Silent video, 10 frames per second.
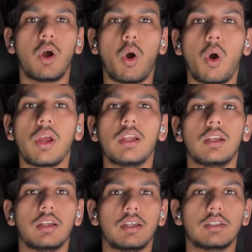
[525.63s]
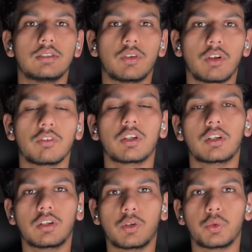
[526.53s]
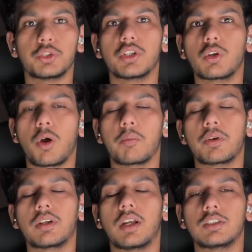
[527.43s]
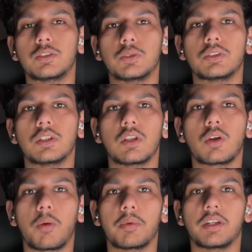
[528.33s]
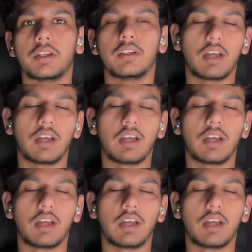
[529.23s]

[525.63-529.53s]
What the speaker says: oil is one of the crucial component that's used in the raw material